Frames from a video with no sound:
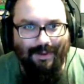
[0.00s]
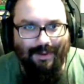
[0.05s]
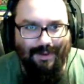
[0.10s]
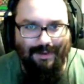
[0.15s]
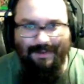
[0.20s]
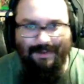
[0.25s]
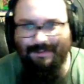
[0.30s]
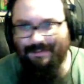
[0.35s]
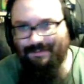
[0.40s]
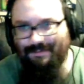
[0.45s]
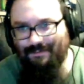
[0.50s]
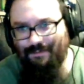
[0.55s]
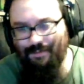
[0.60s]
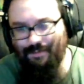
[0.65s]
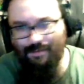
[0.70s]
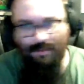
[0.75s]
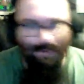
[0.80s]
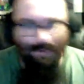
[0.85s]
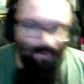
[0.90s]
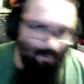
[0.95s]
Yeah. And he just
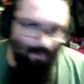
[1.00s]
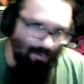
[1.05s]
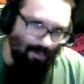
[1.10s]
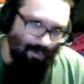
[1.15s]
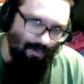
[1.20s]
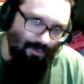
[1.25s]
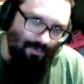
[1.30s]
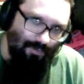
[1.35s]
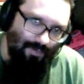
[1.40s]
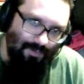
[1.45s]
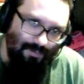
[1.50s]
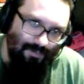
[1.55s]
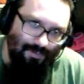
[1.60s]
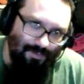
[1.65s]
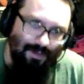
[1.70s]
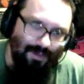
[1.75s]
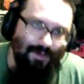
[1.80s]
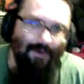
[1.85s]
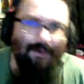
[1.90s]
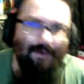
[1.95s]
threw the whole
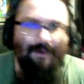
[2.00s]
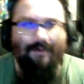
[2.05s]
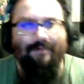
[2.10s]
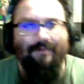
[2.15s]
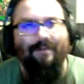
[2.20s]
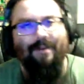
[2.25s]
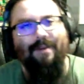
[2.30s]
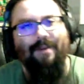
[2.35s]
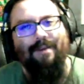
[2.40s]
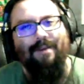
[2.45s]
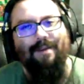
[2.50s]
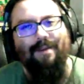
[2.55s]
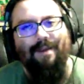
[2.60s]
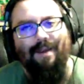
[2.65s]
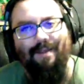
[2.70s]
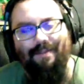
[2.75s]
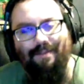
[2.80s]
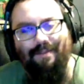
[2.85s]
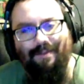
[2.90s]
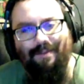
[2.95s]
thing up, and then
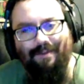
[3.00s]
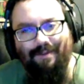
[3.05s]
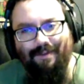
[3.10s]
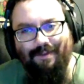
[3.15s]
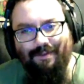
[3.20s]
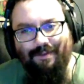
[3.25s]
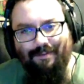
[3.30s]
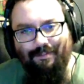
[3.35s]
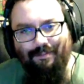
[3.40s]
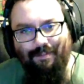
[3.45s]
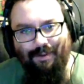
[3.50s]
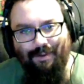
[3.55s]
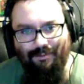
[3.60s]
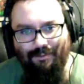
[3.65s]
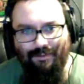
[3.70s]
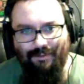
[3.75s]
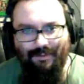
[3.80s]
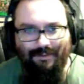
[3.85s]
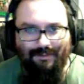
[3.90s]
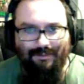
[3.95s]
Baldwin
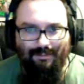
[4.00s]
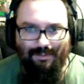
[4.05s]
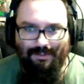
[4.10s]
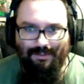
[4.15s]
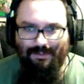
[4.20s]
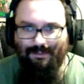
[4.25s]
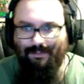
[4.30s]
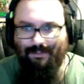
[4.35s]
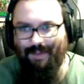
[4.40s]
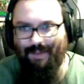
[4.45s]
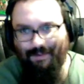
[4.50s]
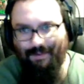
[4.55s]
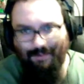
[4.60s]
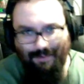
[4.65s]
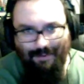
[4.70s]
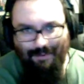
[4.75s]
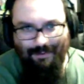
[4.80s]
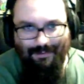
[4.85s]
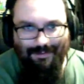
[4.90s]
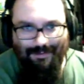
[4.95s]
just puts it back
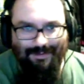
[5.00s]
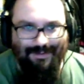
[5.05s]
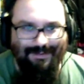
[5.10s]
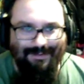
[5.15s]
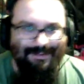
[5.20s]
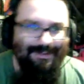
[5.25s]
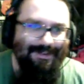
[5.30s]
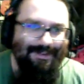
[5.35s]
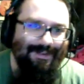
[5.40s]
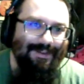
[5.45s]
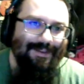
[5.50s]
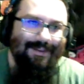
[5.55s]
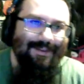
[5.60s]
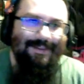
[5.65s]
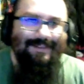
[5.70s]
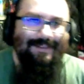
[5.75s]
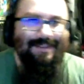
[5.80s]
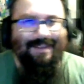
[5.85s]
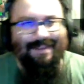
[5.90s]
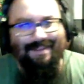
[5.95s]
over.
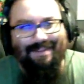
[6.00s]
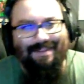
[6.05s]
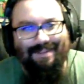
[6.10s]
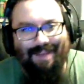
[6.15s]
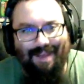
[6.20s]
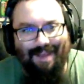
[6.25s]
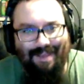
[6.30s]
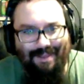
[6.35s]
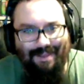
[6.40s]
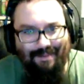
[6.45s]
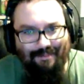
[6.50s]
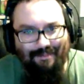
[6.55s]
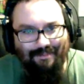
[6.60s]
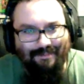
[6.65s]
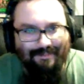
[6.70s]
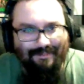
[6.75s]
He's like, not him.